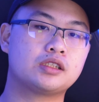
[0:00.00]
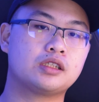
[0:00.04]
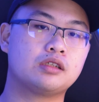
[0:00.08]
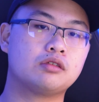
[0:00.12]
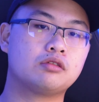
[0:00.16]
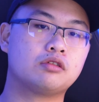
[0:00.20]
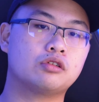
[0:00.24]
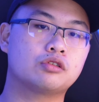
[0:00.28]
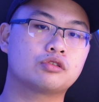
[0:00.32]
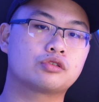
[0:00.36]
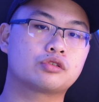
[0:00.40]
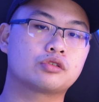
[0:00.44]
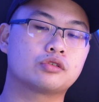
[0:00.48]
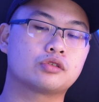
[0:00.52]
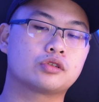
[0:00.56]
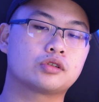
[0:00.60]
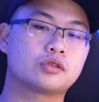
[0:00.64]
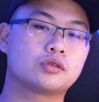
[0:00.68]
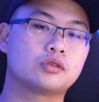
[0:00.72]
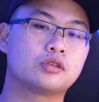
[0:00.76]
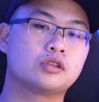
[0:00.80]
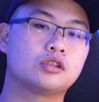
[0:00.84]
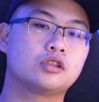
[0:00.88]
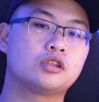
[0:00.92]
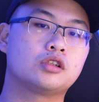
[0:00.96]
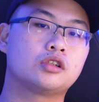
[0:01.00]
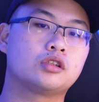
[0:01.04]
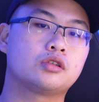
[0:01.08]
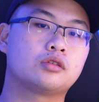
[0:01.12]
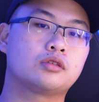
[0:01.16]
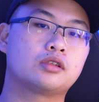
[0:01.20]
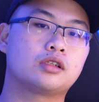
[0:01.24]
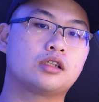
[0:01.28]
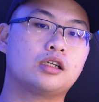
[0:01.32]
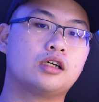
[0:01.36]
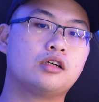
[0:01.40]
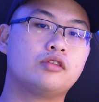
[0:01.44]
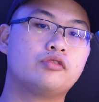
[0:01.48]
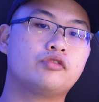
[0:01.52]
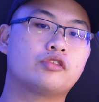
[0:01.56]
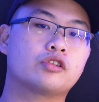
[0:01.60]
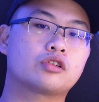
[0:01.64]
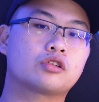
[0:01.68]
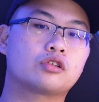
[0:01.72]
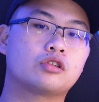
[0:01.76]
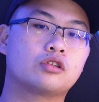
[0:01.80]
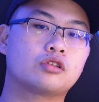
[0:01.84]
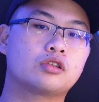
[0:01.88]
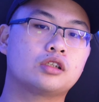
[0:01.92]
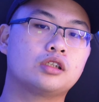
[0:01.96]
sound controls, allow
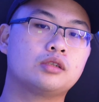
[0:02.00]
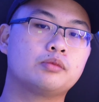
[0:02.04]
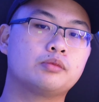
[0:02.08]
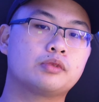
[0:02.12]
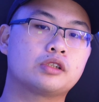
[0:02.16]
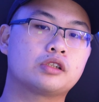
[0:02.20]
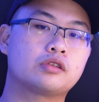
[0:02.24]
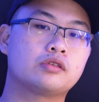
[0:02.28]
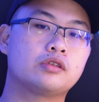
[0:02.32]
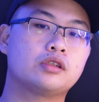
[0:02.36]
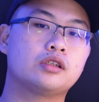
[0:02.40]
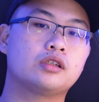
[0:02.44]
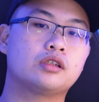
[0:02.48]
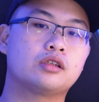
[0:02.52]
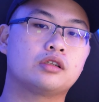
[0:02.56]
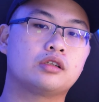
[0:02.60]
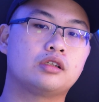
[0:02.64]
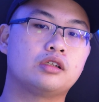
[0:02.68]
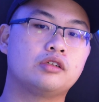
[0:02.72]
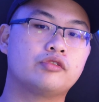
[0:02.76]
for toggling between